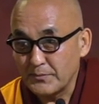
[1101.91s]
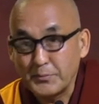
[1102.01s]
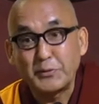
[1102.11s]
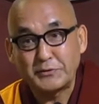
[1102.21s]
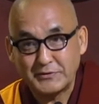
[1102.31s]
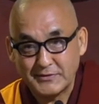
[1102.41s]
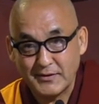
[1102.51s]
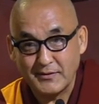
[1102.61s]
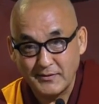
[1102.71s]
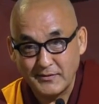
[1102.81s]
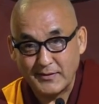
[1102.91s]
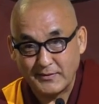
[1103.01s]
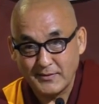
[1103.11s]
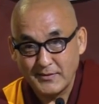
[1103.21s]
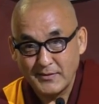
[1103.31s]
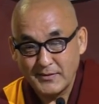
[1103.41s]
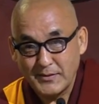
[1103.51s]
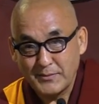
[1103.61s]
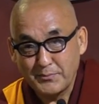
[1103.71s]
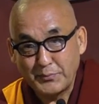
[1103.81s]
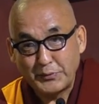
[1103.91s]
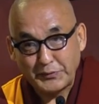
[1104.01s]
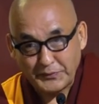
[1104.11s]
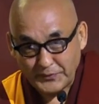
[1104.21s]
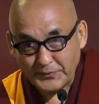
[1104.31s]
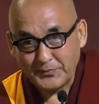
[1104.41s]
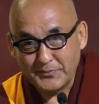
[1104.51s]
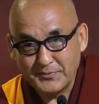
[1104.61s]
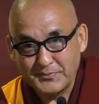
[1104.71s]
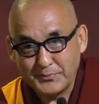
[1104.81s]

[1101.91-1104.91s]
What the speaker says: births, like birth from,